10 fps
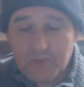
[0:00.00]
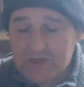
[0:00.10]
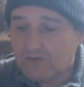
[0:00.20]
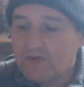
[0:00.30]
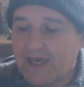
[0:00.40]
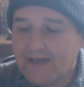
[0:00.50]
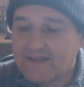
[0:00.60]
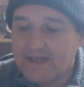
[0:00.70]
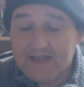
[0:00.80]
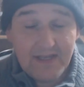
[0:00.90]
When you look
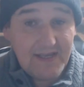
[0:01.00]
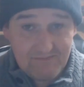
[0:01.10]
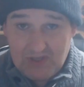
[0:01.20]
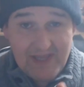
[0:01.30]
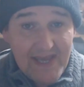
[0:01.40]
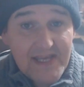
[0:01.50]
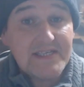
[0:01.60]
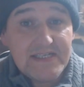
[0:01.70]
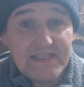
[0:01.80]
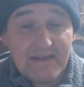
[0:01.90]
at it, it is
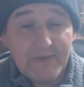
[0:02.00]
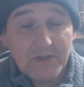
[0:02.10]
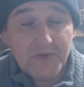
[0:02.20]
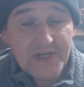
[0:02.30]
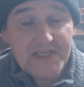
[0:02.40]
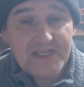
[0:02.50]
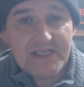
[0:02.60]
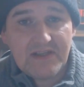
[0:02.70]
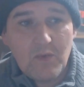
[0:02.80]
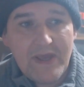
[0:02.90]
easy to build on. It's
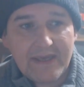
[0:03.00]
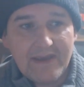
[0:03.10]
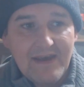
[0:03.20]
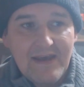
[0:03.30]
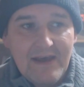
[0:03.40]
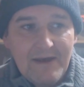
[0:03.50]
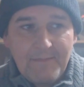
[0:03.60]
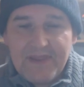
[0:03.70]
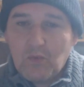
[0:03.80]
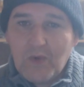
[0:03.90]
easy to wick.
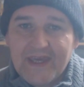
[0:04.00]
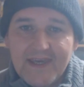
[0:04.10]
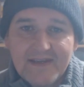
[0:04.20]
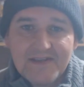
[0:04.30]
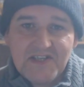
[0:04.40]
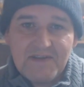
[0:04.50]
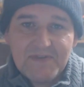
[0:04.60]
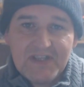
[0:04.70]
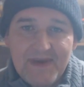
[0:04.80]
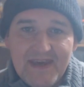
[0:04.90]
But the wicking
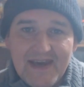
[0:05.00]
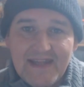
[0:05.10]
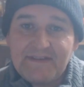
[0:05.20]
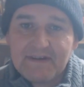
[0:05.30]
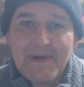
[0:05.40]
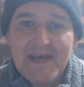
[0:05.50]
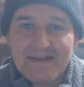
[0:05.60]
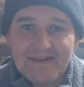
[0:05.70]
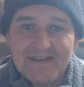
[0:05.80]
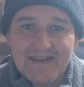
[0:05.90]
seems to be
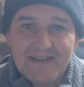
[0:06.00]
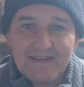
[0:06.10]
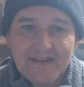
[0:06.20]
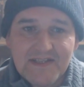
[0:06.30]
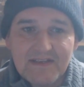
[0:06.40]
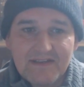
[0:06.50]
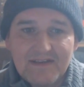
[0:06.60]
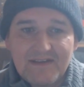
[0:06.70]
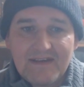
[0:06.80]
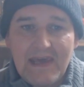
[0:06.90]
intermittent. It doesn't
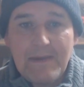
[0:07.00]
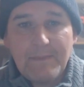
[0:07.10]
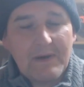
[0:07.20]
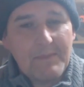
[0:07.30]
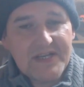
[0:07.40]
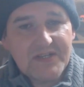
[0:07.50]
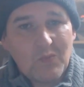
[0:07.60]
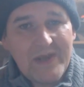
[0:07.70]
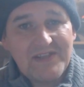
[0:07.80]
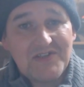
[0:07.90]
keep up as
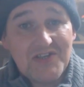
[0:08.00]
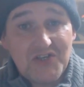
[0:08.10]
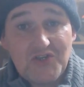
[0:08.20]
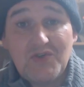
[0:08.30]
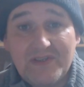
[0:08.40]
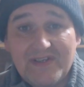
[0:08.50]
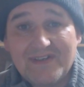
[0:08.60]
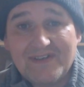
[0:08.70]
well as it should.